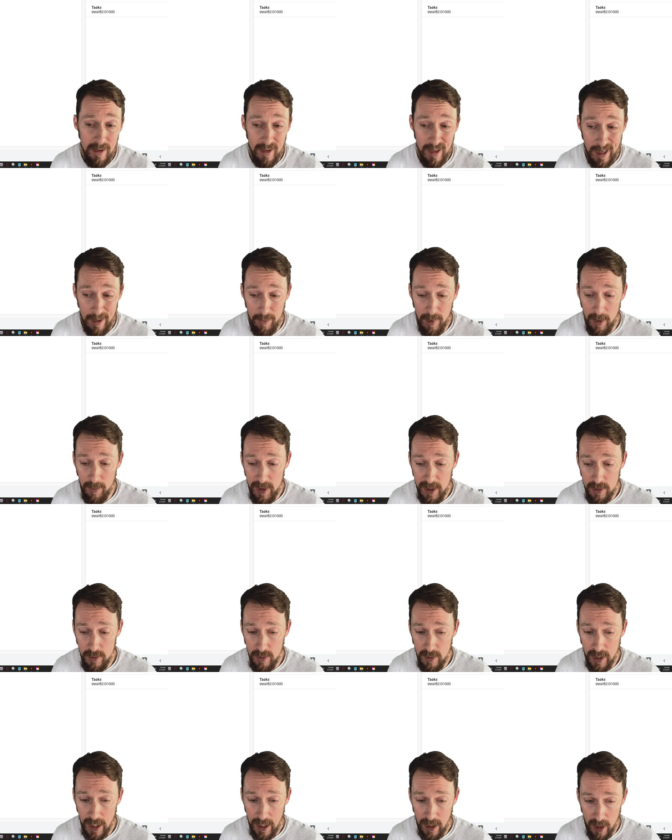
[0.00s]
I'm going to be
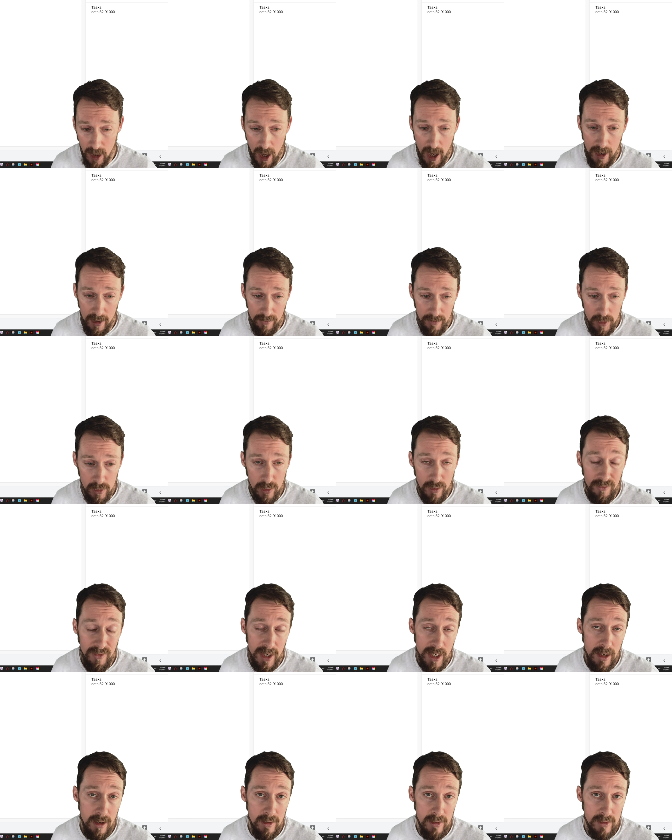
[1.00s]
doing a lot of cool
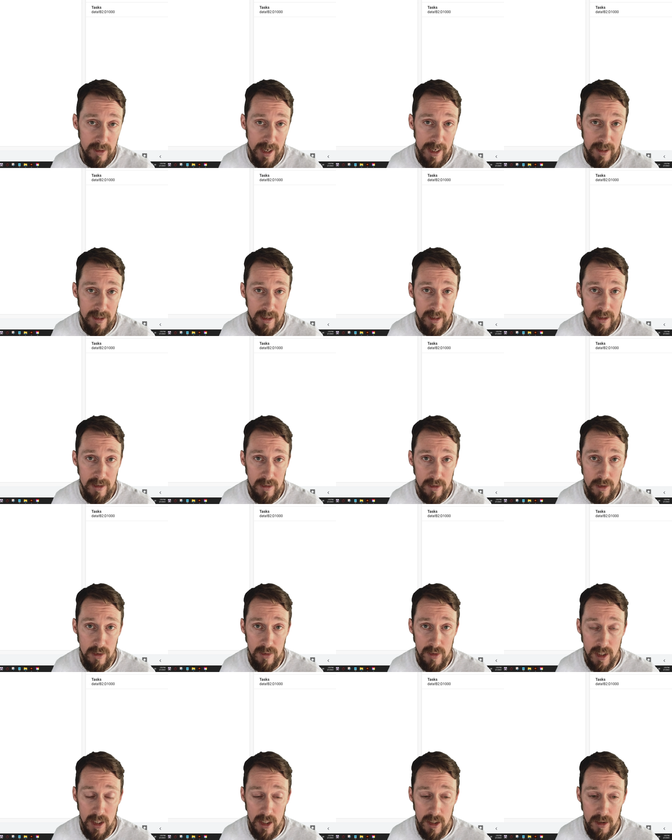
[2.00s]
videos like this
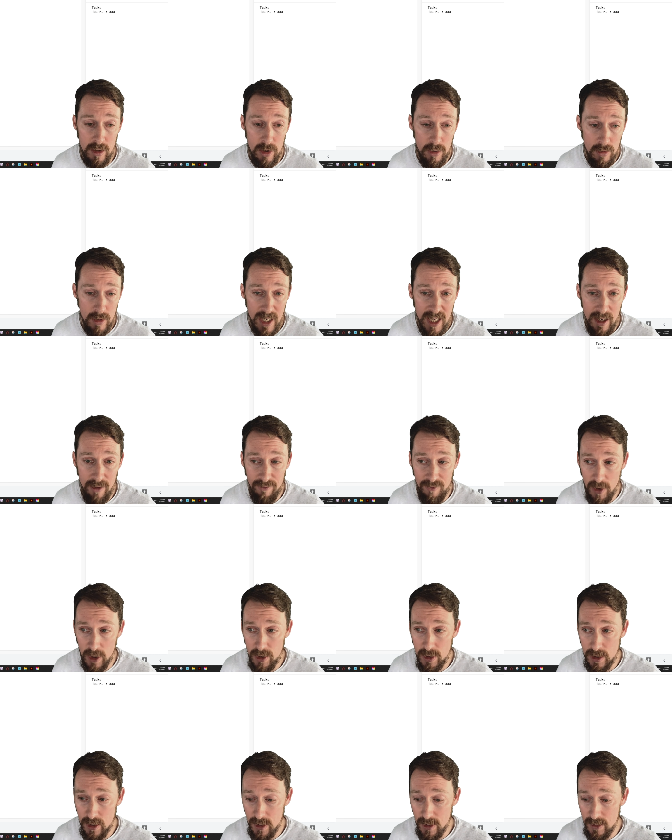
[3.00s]
using unique
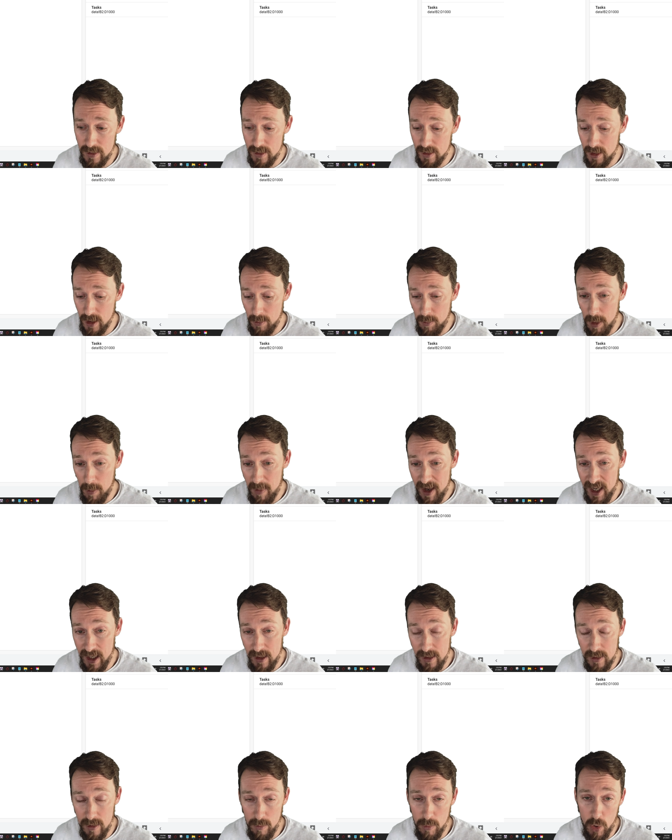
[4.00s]
functions. Going to be making
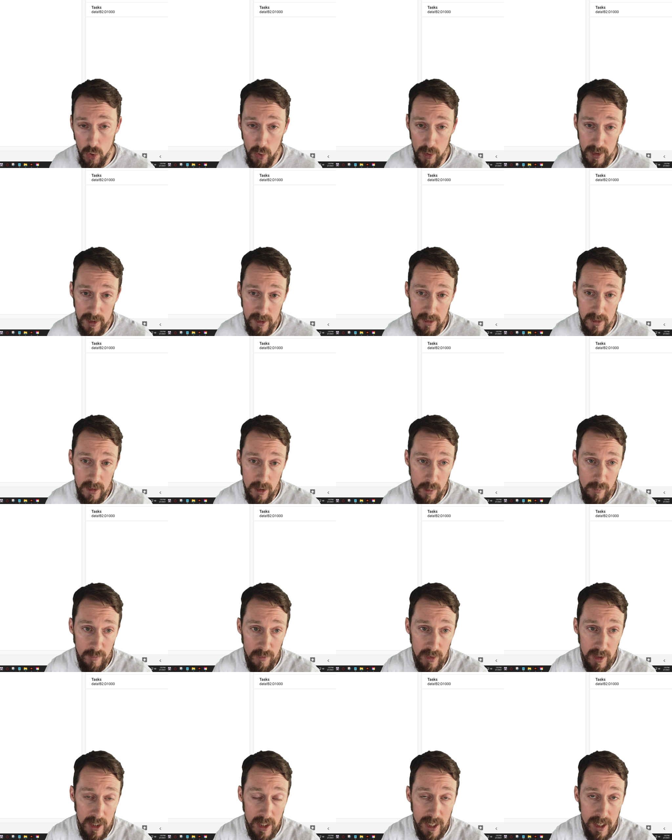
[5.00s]
some courses
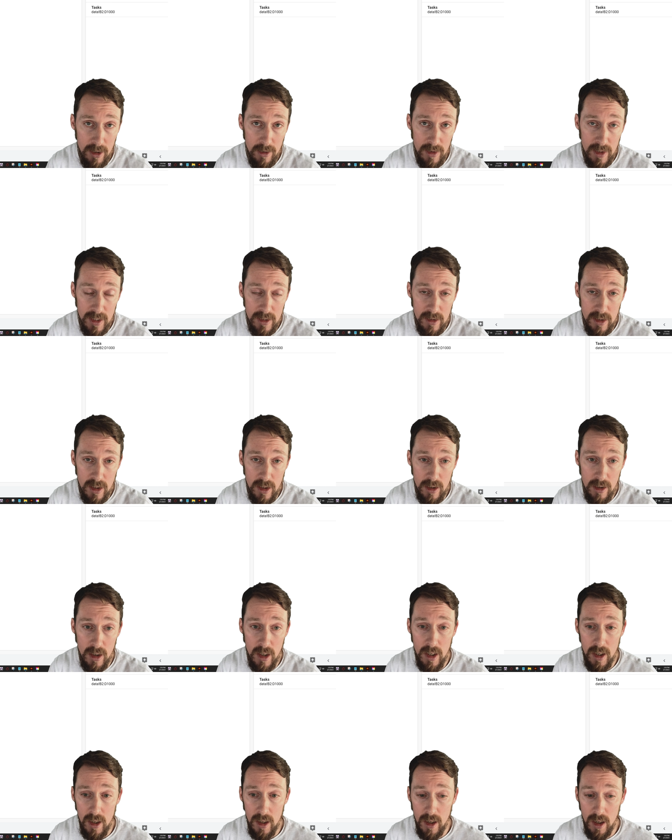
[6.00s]
hopefully later this year.
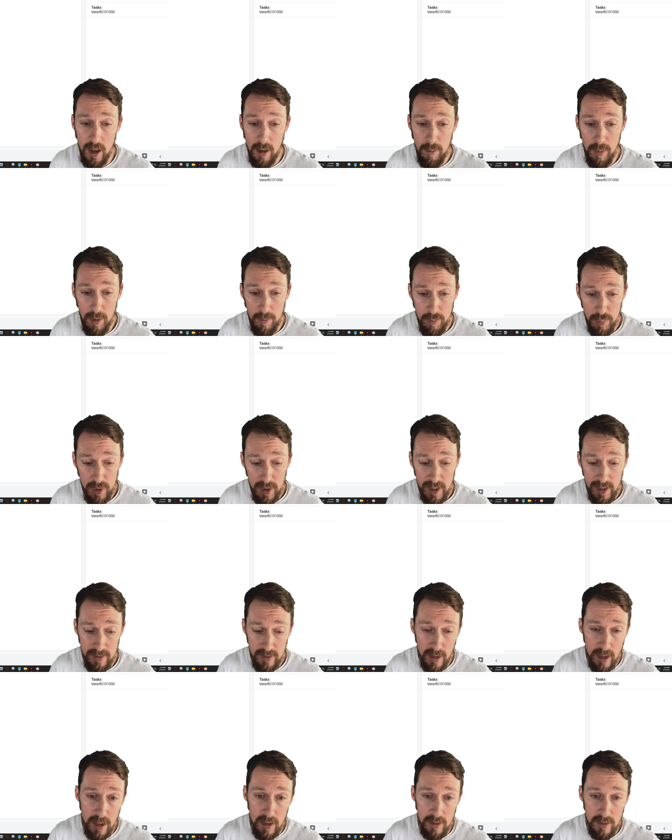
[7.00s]
But please
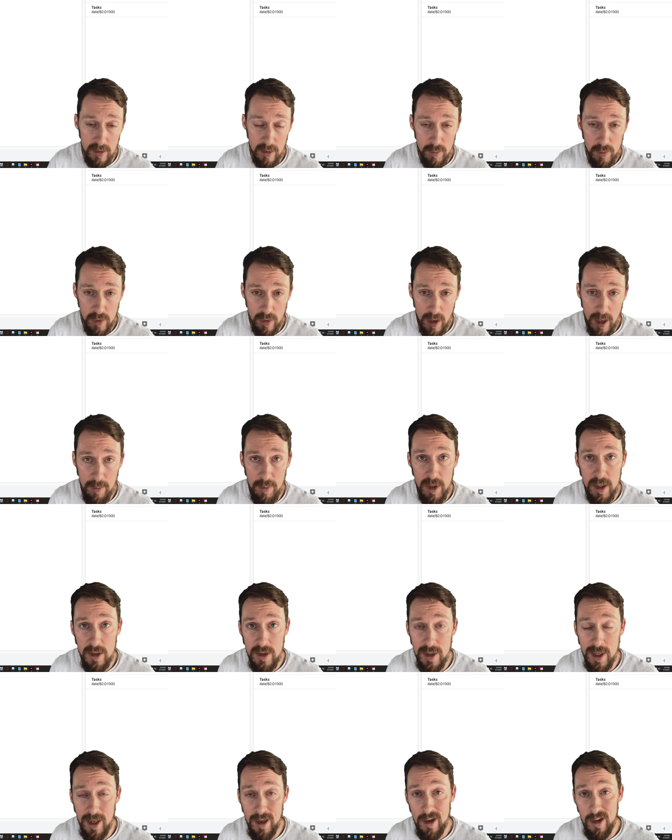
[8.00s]
subscribe to the
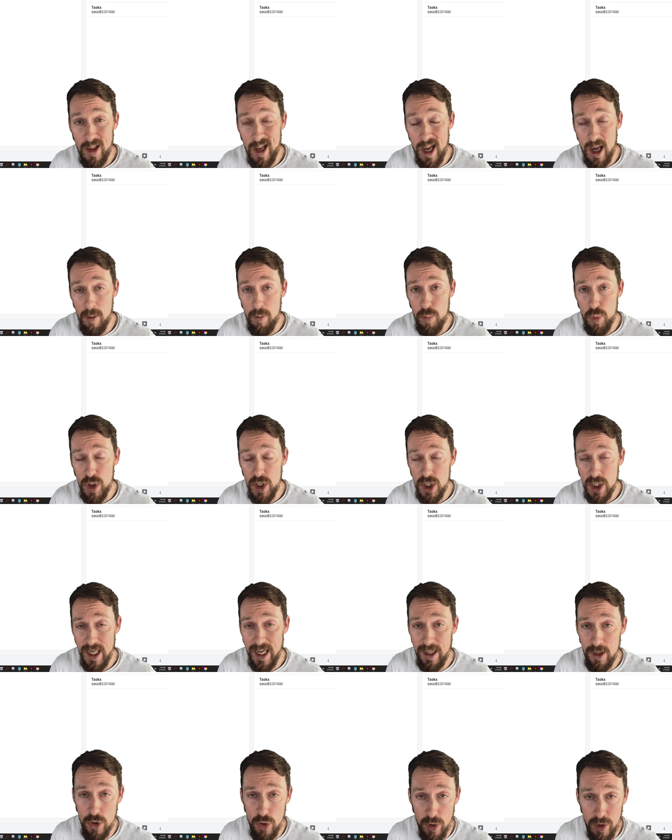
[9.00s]
channel. I
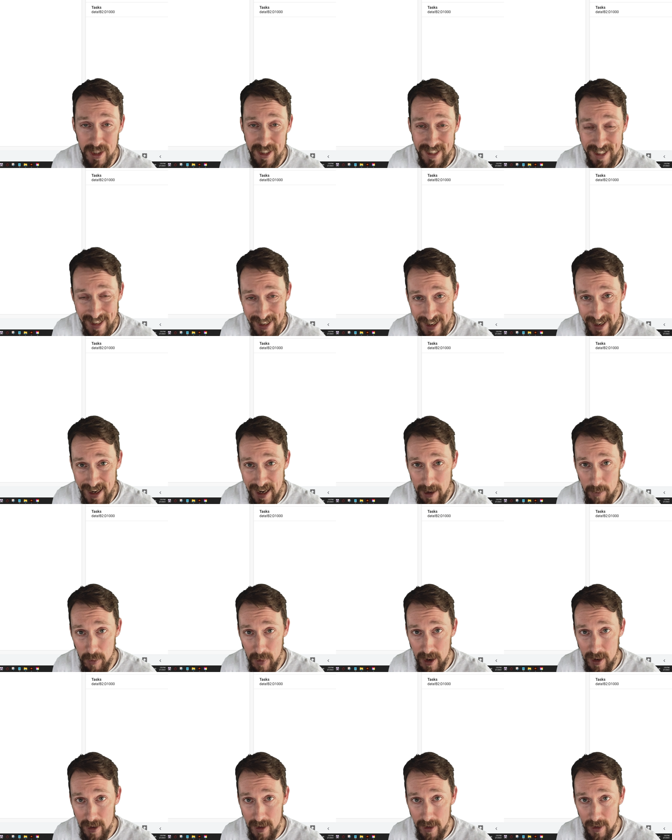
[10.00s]
appreciate your
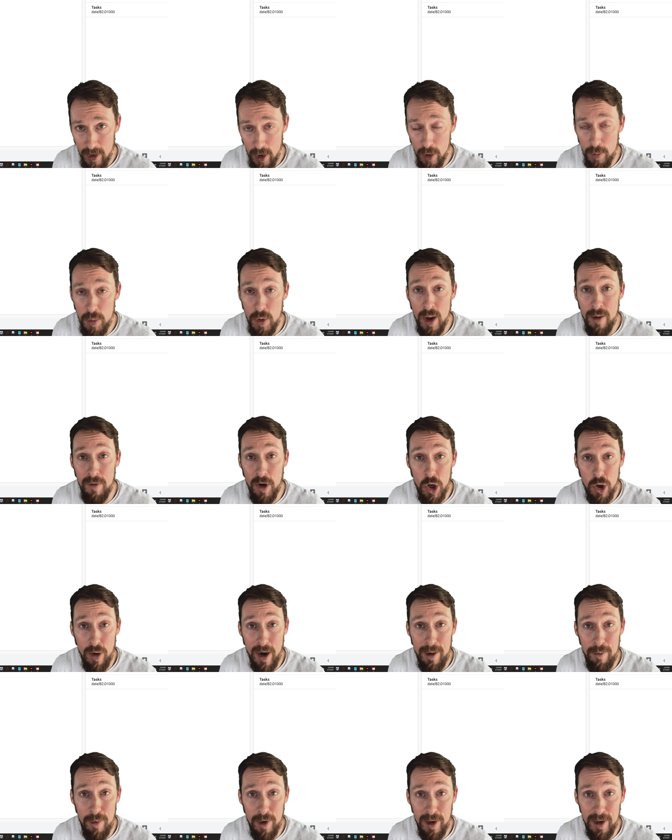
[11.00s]
time. Hope you have a
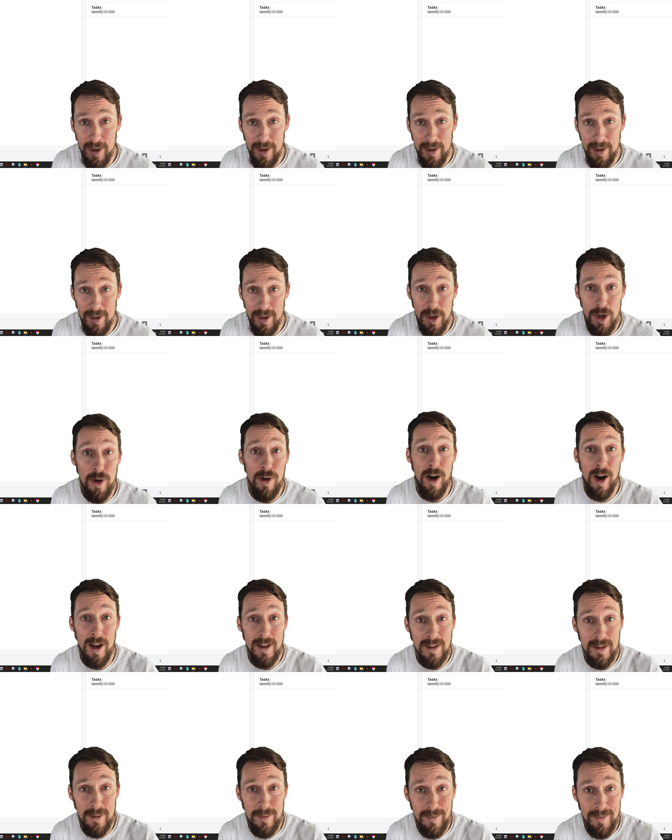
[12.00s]
great one. You're
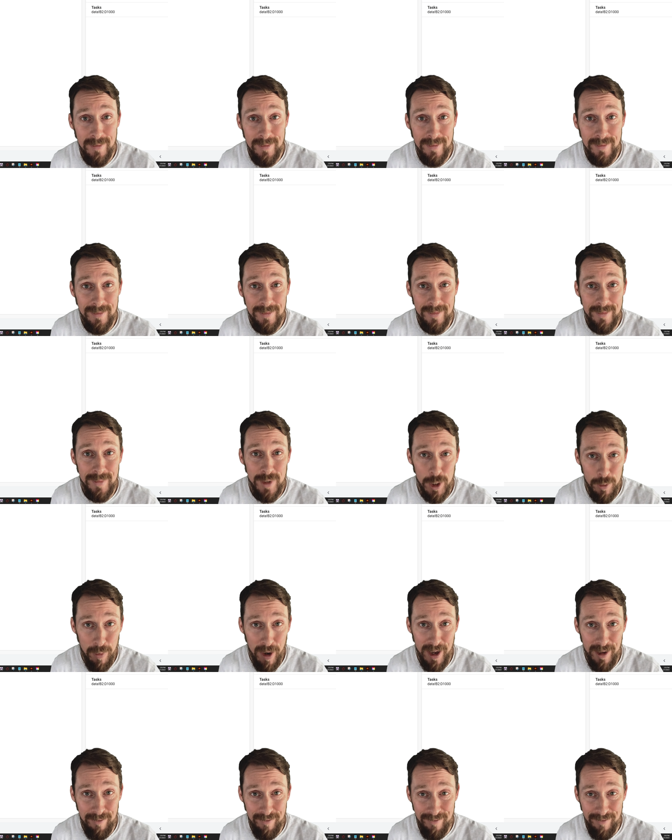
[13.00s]
awesome. Goodbye.